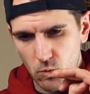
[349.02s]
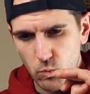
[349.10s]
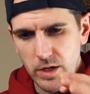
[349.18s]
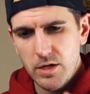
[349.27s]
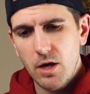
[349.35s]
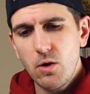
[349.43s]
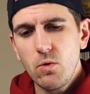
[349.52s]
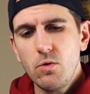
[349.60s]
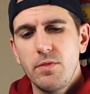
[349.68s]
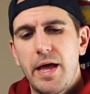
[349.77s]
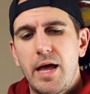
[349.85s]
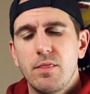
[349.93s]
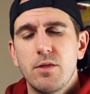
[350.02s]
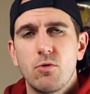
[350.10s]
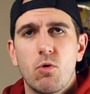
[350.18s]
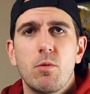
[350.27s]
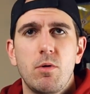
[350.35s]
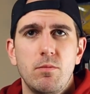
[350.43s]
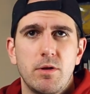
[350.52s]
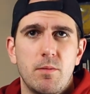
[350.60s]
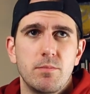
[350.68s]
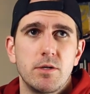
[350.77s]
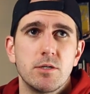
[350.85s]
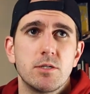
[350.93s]
we know that the normal
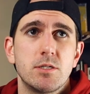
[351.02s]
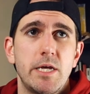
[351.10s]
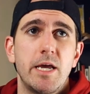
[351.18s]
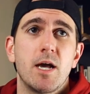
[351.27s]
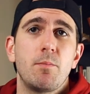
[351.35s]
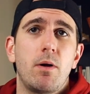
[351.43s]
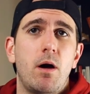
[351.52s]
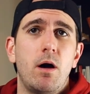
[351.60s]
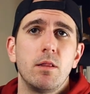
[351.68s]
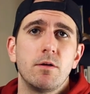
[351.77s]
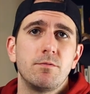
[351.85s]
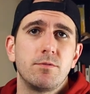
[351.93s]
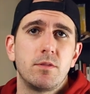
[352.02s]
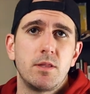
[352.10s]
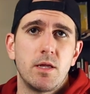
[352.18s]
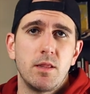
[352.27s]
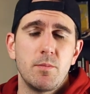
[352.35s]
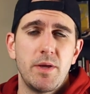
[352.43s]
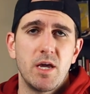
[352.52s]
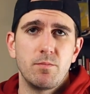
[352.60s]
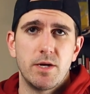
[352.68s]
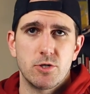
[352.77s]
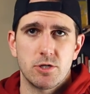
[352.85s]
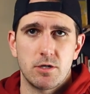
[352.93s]
numbers take up all of the Lebesgue
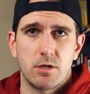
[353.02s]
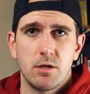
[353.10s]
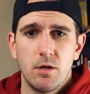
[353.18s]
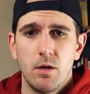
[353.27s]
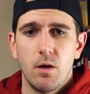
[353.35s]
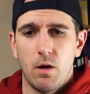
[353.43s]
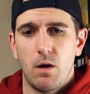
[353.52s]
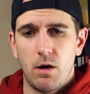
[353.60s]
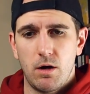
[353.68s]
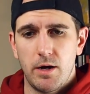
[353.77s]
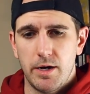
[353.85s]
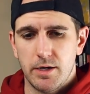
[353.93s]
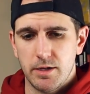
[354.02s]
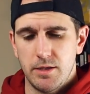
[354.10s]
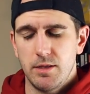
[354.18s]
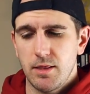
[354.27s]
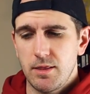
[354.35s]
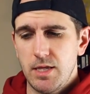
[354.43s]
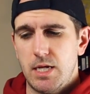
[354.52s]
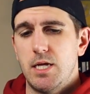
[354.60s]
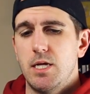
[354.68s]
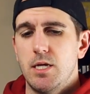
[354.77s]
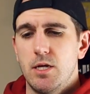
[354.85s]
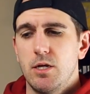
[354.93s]
measure on
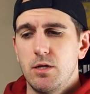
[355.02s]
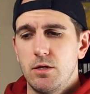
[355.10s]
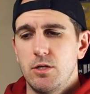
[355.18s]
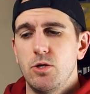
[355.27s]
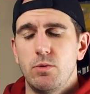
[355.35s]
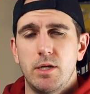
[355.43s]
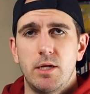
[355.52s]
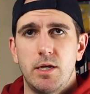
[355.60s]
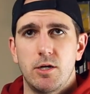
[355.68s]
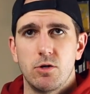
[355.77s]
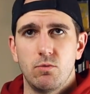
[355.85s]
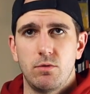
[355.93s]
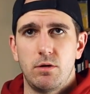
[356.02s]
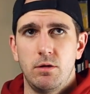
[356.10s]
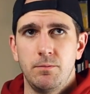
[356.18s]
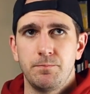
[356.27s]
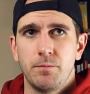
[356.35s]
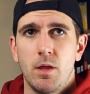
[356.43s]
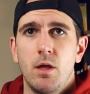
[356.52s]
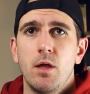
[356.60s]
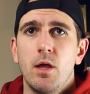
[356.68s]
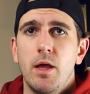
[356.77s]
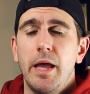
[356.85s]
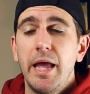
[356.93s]
the unit interval.
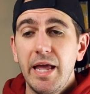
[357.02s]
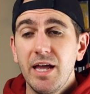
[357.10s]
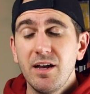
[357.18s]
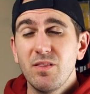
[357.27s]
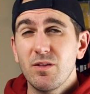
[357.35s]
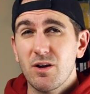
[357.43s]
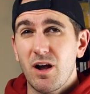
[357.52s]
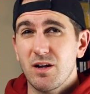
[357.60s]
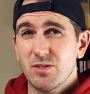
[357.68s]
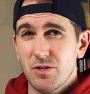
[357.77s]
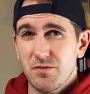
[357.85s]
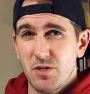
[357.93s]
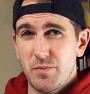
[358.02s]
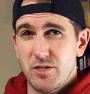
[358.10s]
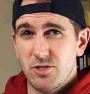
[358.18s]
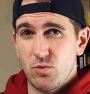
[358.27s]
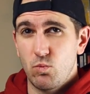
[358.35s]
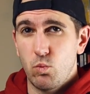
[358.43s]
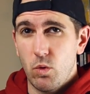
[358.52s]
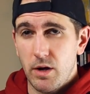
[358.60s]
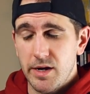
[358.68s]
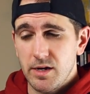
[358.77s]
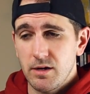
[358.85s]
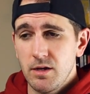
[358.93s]
And they're Hausdorff dimension
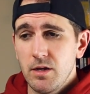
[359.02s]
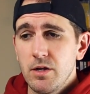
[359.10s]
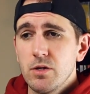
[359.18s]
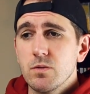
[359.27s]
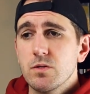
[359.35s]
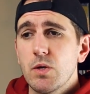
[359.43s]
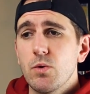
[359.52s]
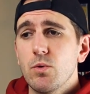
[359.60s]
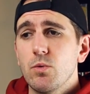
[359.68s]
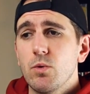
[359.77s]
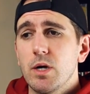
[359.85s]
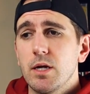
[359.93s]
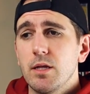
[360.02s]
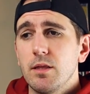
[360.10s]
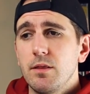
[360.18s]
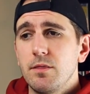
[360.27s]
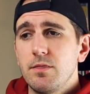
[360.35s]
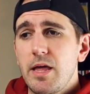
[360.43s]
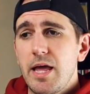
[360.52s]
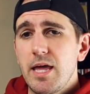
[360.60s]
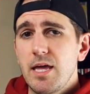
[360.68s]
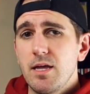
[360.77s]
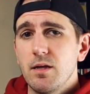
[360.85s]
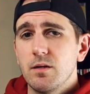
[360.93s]
one. So
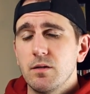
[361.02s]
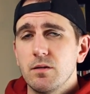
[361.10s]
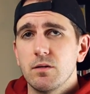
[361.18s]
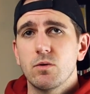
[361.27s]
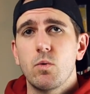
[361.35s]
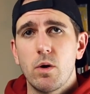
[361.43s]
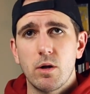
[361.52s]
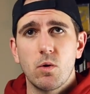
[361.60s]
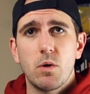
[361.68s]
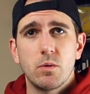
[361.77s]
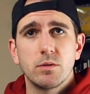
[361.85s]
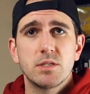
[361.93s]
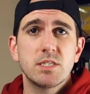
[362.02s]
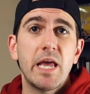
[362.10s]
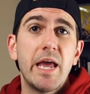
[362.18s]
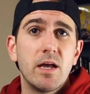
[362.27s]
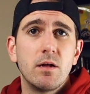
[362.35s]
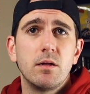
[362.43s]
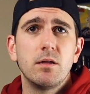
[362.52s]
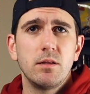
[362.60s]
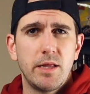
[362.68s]
they quote unquote scale